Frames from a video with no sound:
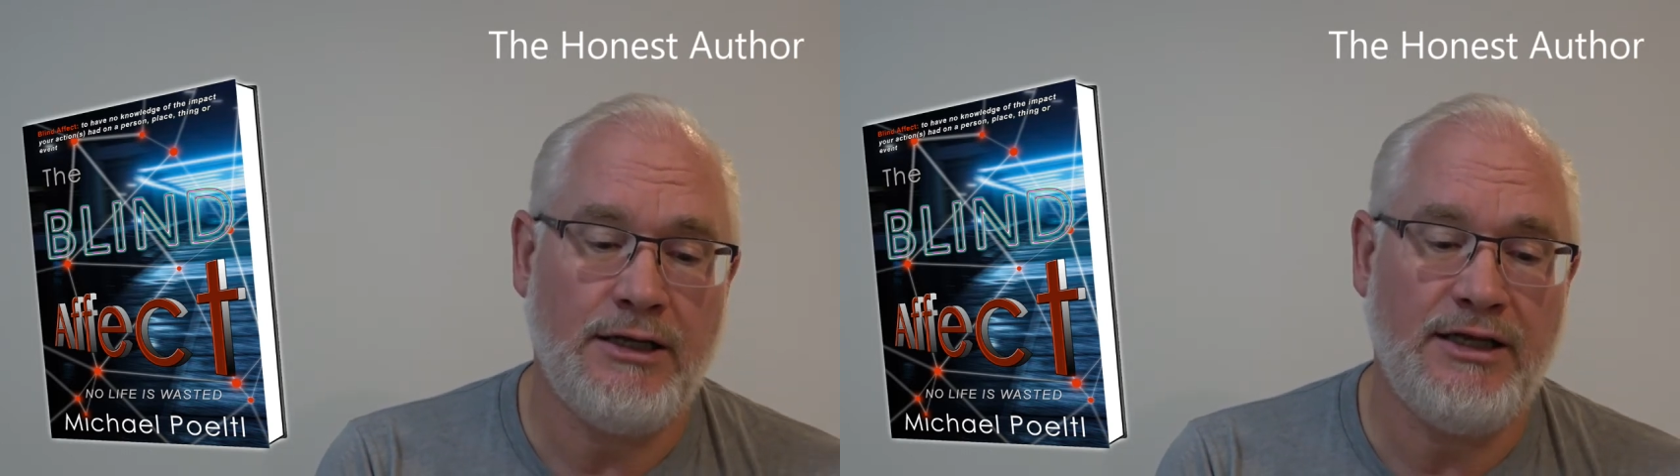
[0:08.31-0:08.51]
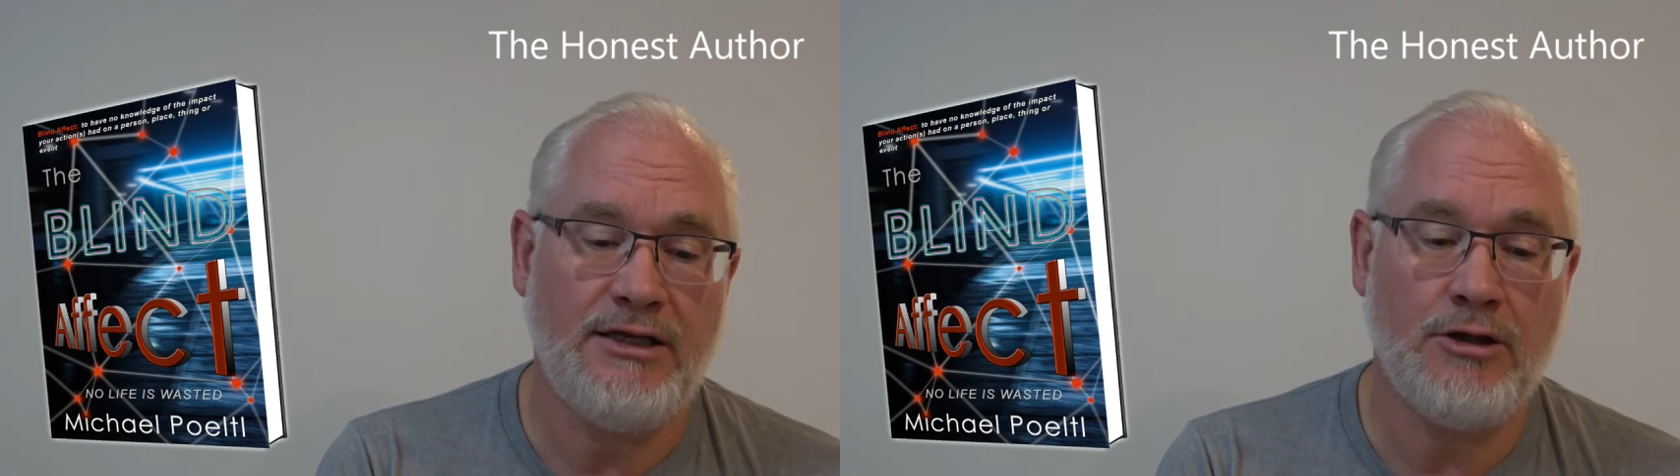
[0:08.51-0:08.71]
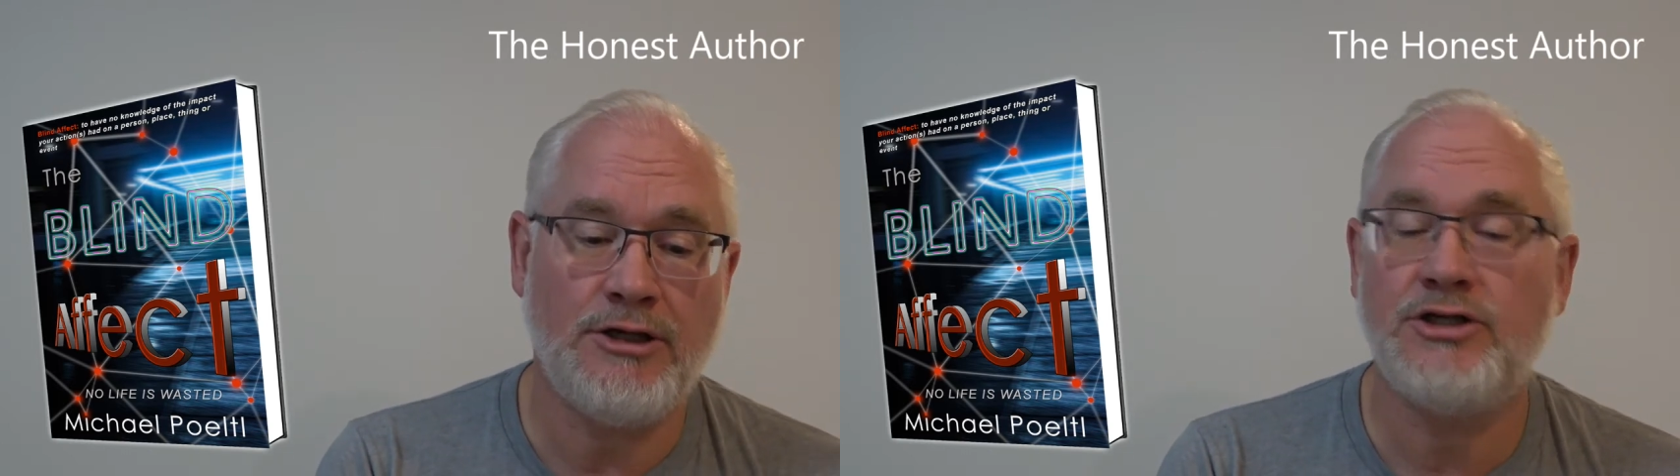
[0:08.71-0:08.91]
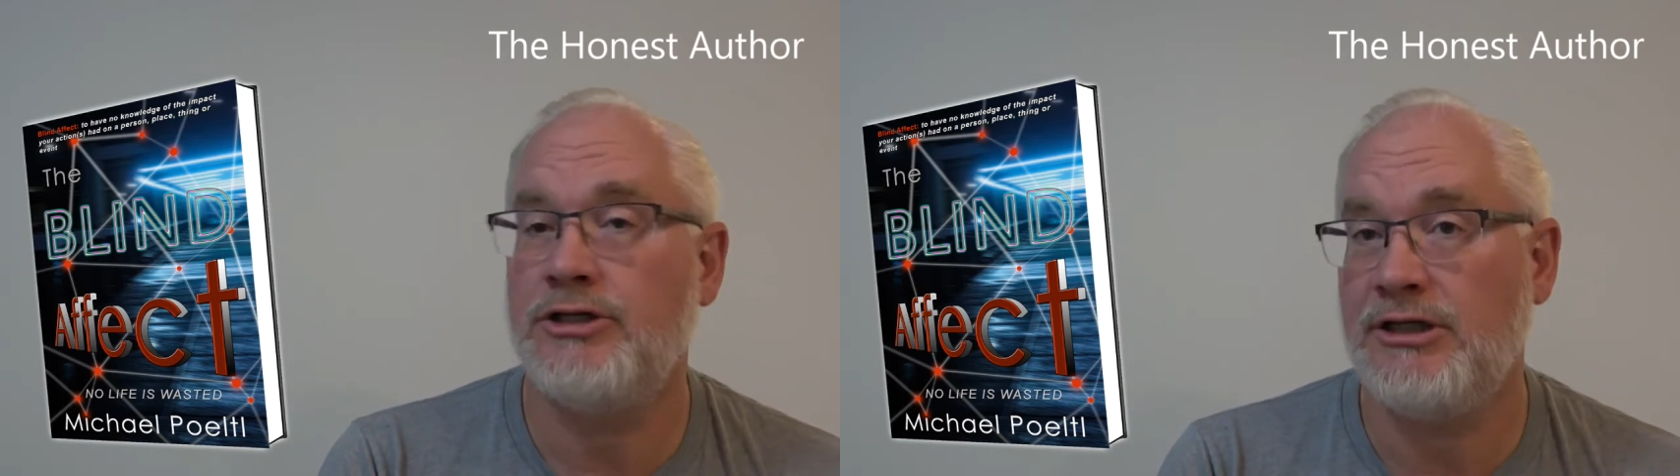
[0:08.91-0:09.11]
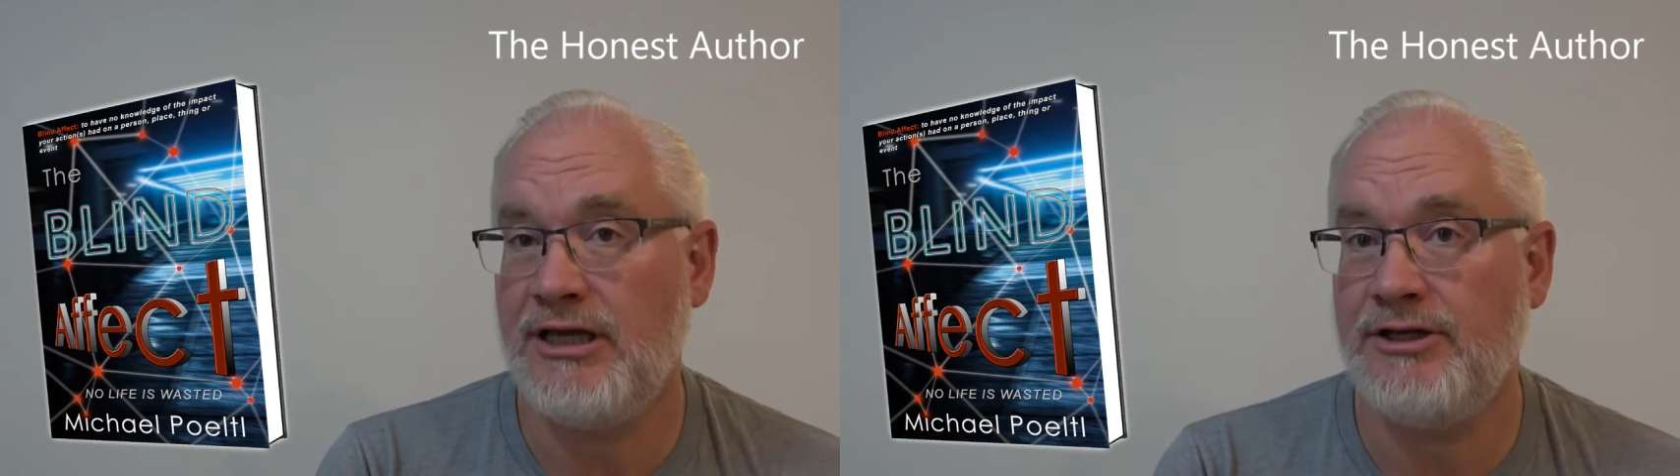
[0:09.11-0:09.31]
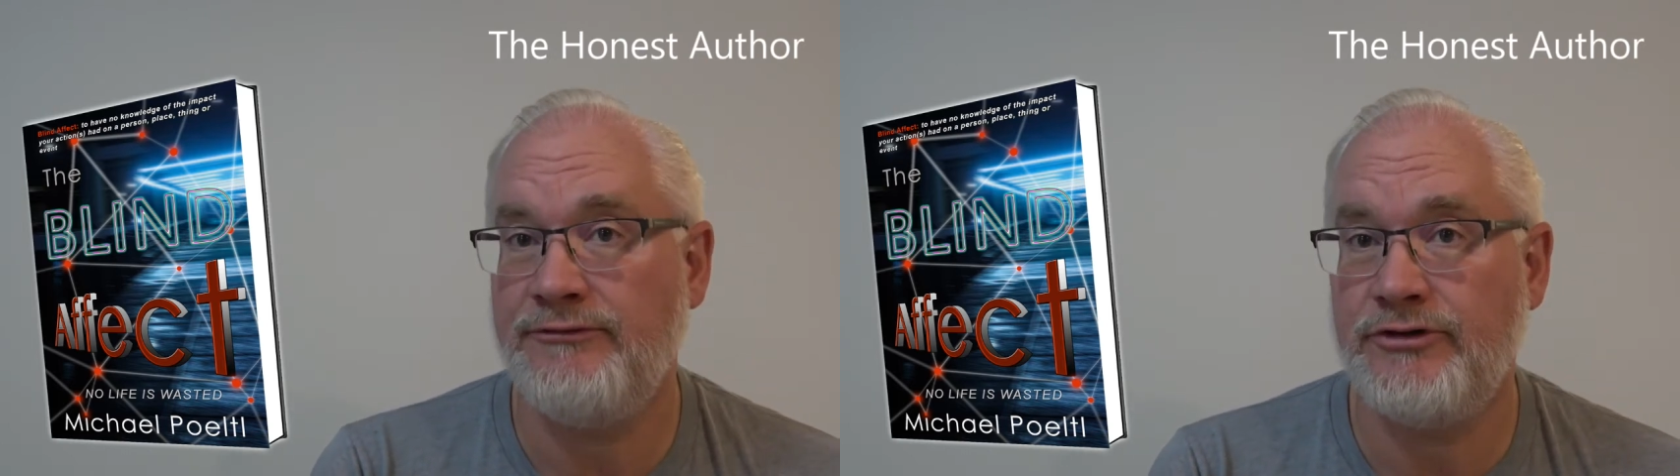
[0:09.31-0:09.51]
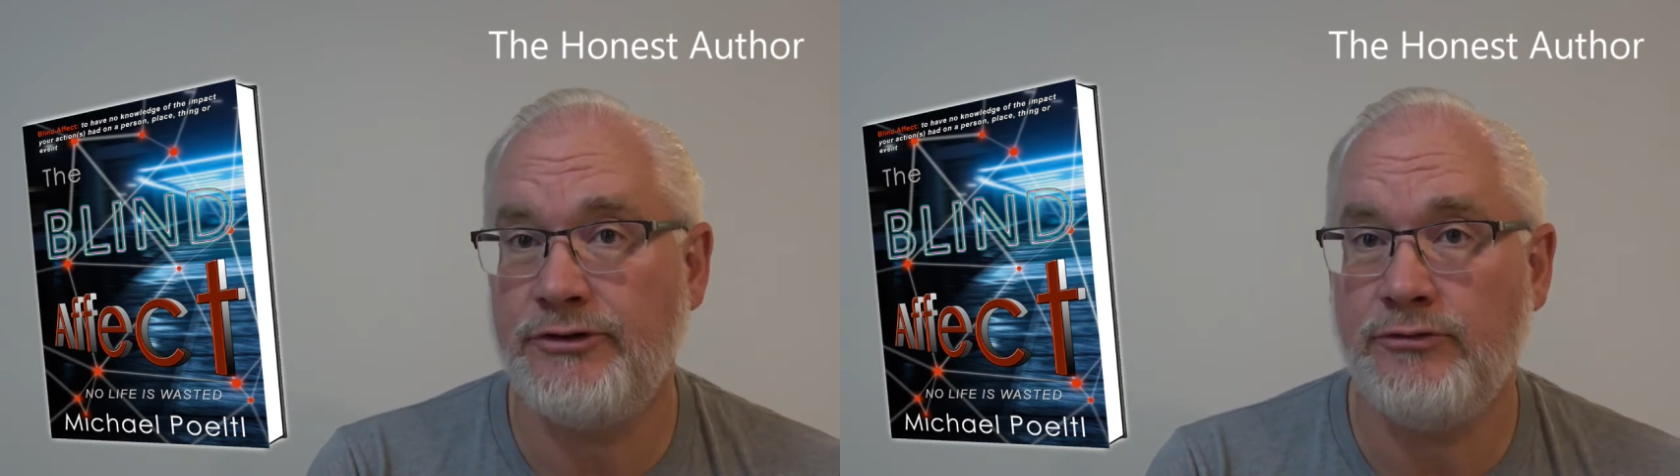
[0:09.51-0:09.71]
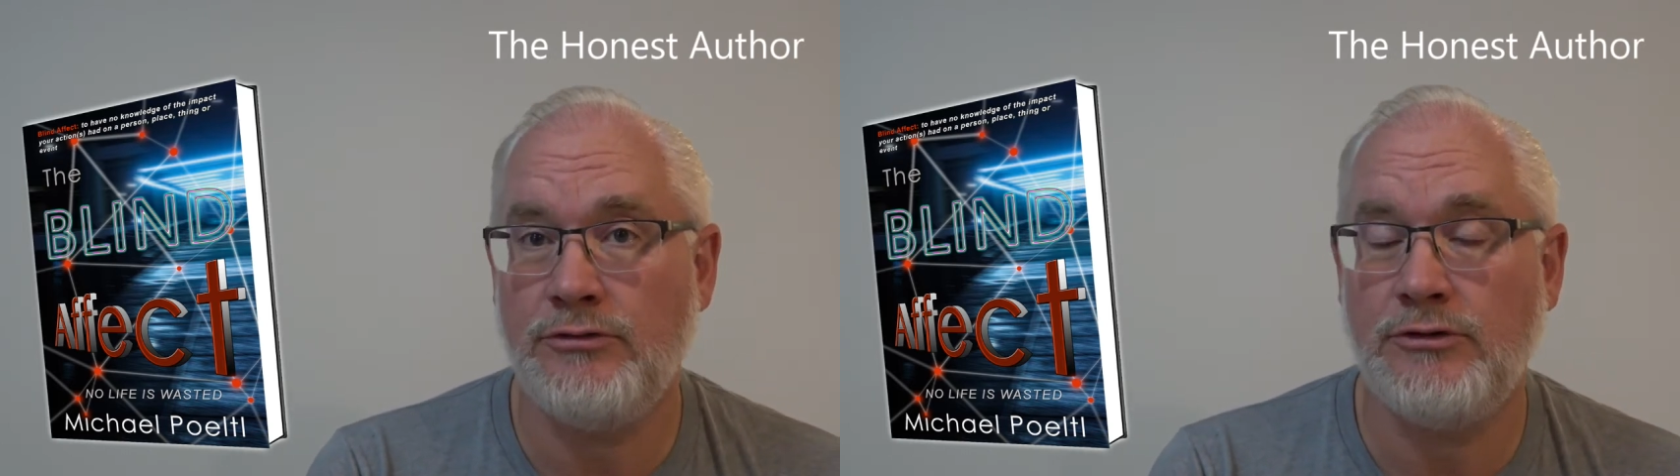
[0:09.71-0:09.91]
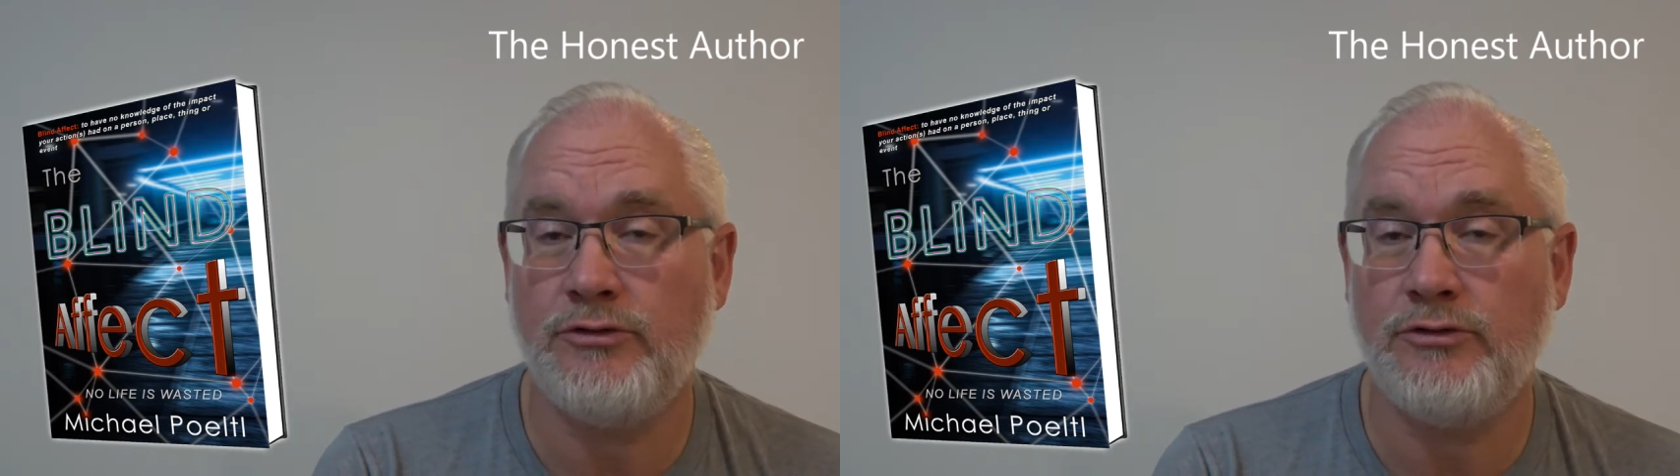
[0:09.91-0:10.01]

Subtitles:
It launched at the end of June